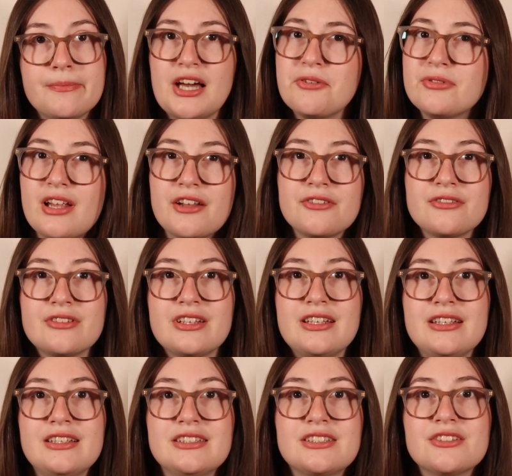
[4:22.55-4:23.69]
That will not only
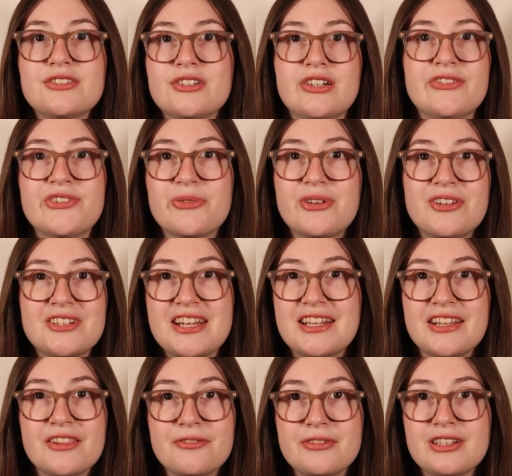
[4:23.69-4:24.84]
ease your nerves when you're
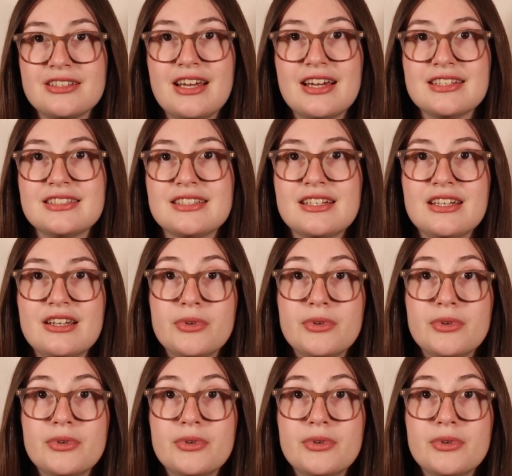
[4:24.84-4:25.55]
taking the real test,